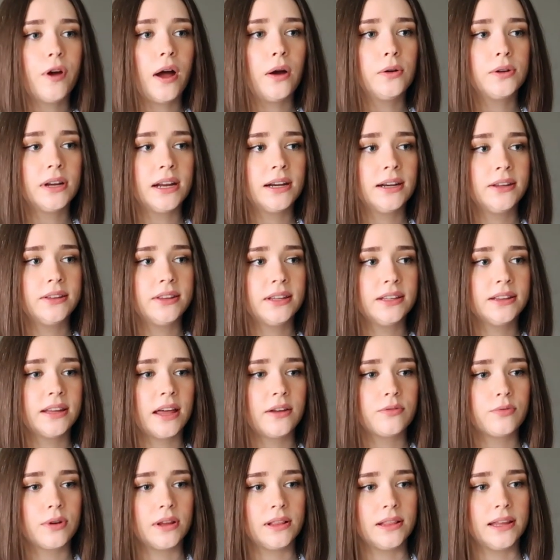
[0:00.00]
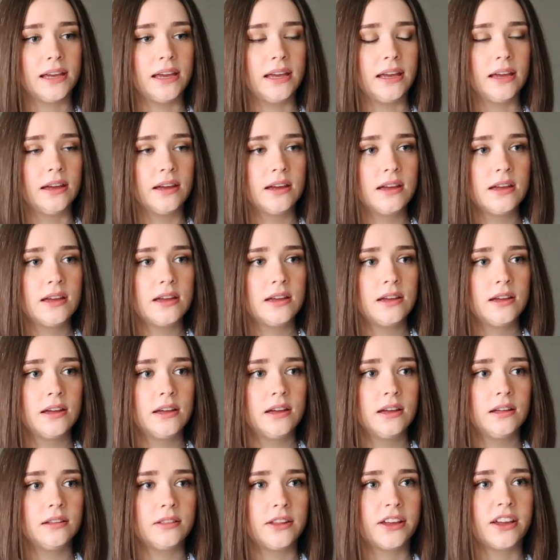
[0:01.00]
found anything that really,
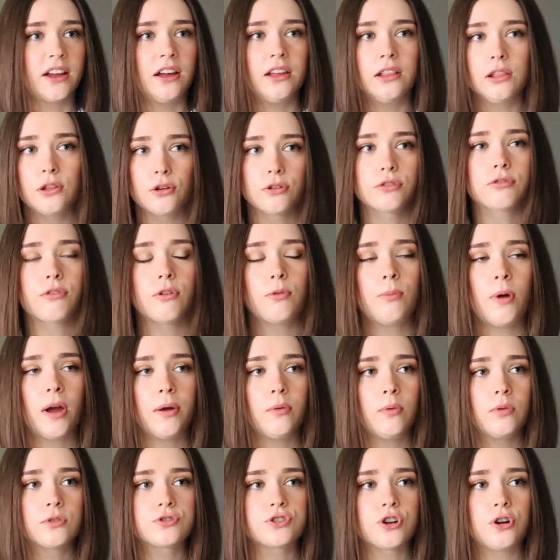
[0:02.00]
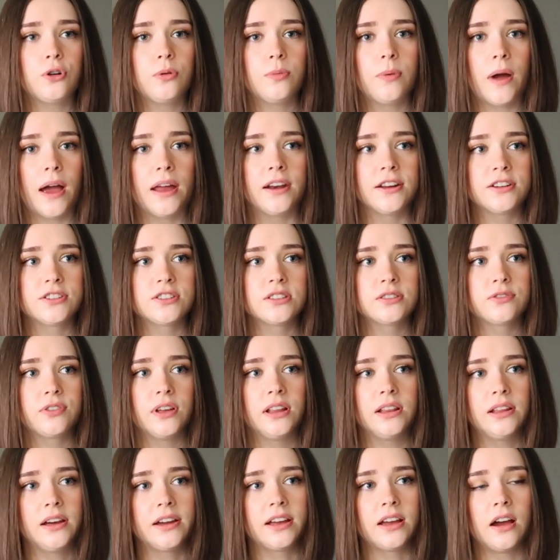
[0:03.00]
like, I looked through my wardrobe and I just
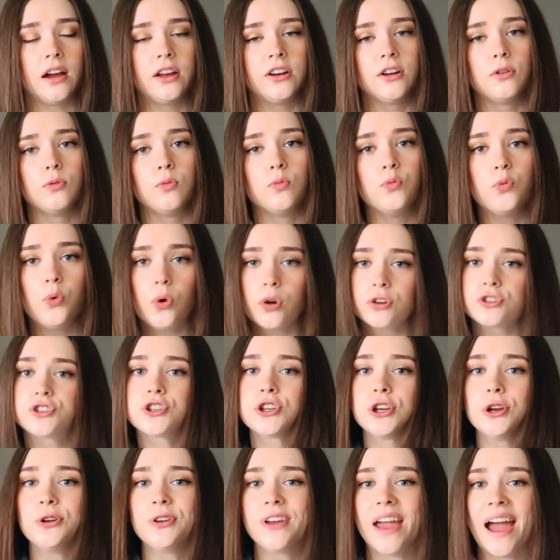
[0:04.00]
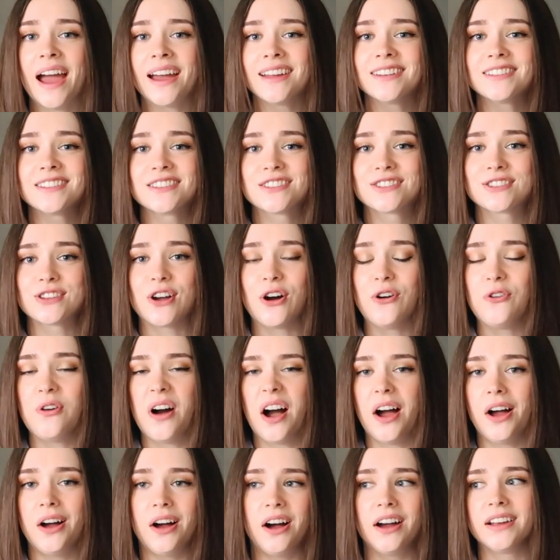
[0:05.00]
felt like I don't want to yet,
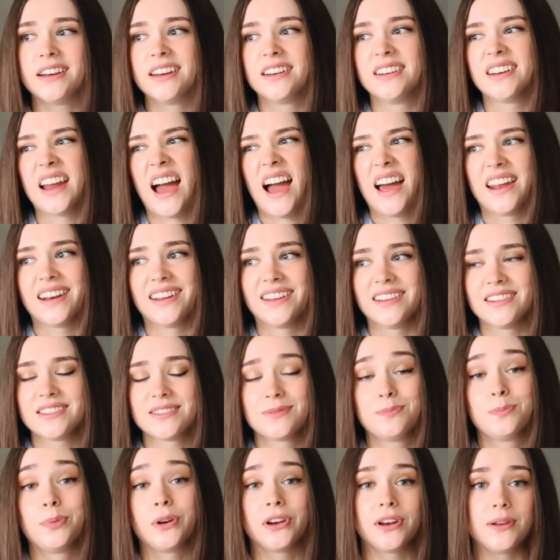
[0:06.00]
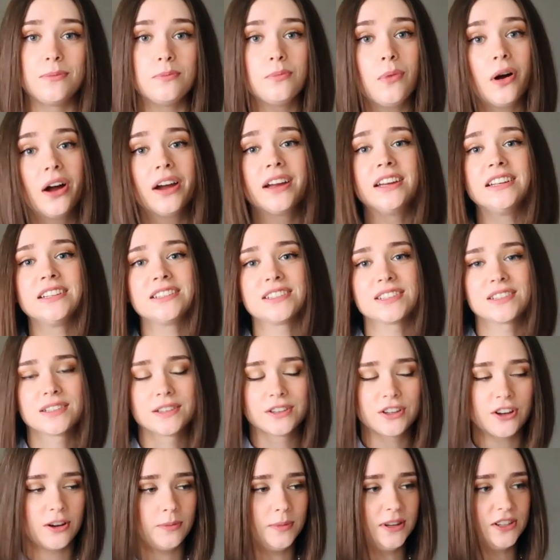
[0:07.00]
so I didn't add it, but it might
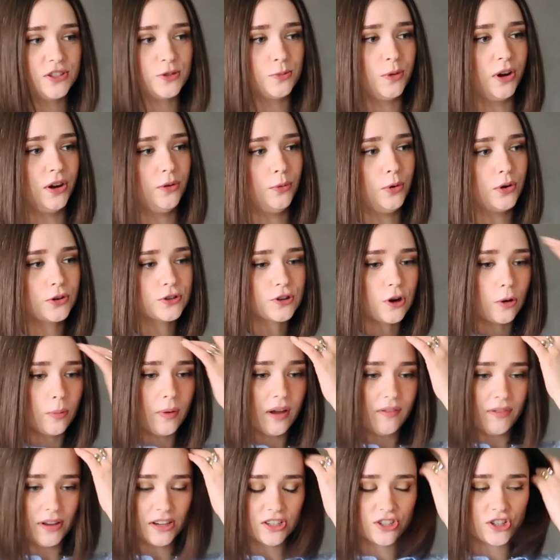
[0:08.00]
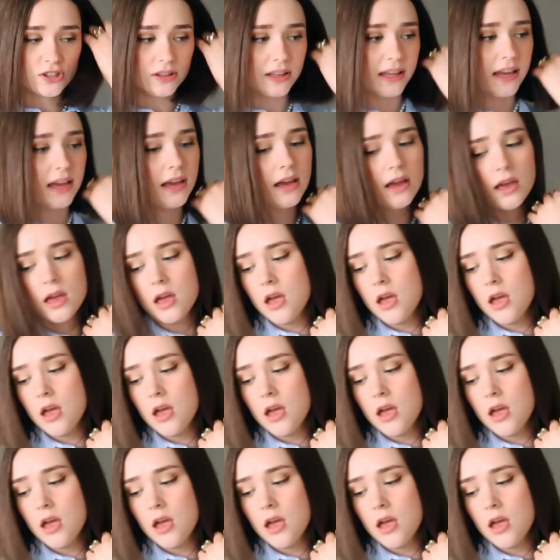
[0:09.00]
come into my wardrobe eventually.